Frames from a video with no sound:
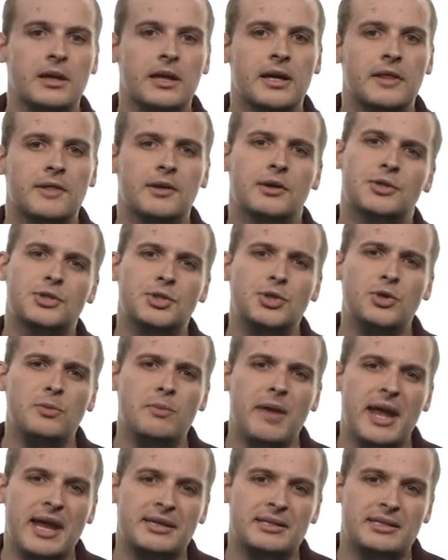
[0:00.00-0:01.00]
There are two
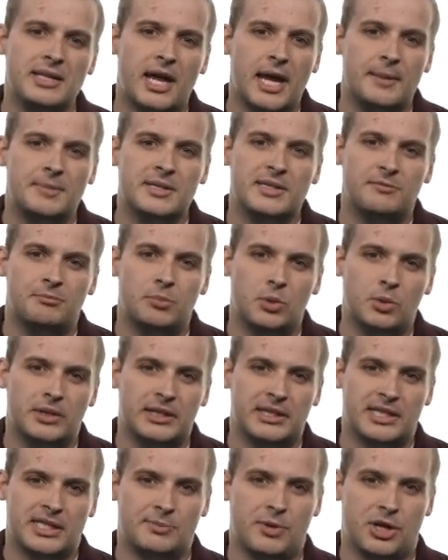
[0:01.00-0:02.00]
main types of Boolean
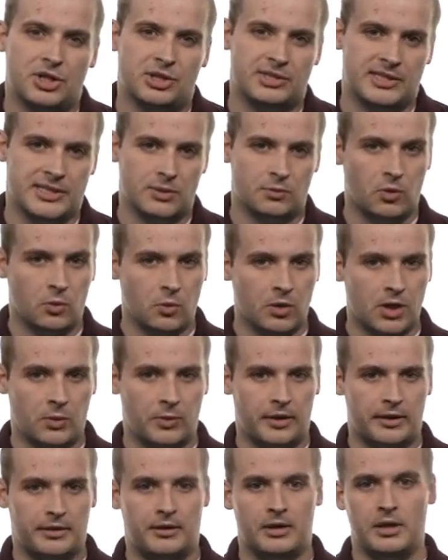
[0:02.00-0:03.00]
expressions that we'll work
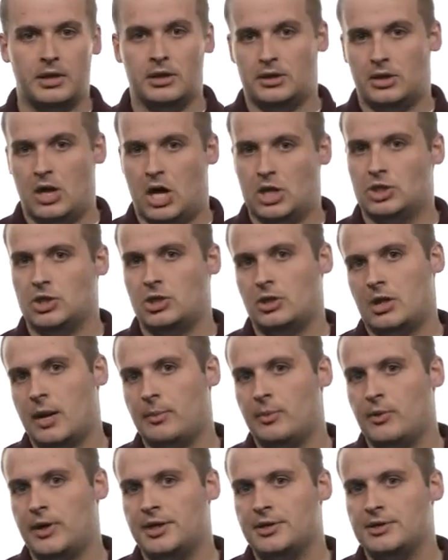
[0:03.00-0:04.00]
with, logical
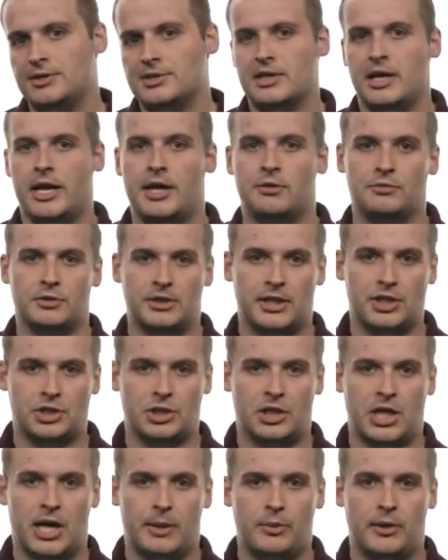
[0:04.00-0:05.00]
operators and
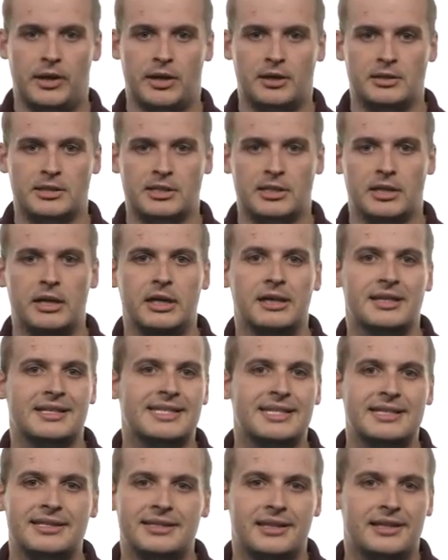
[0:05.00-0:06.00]
relational operators.
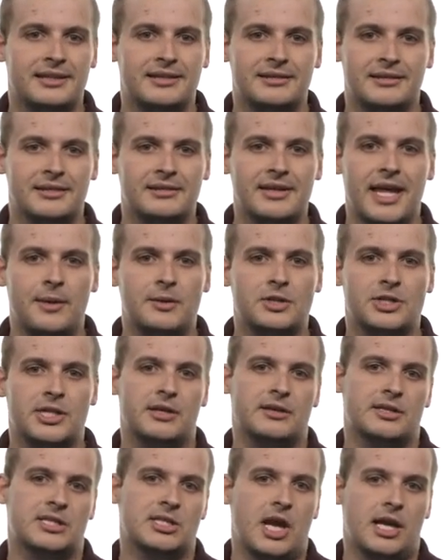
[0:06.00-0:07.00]
The language
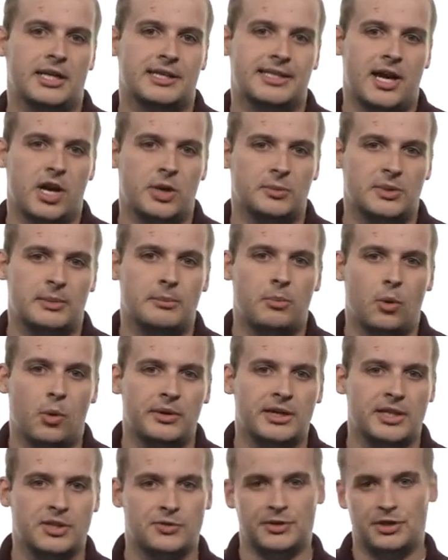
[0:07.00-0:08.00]
there is not terribly
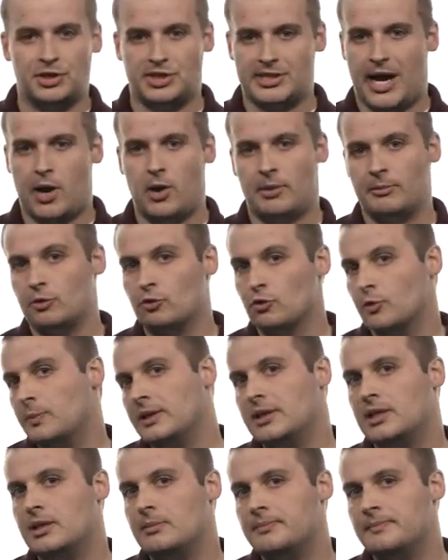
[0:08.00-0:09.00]
important. It's really just how I'm
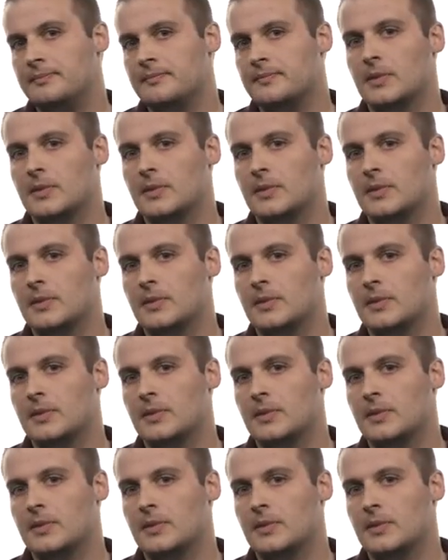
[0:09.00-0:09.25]
grouping them.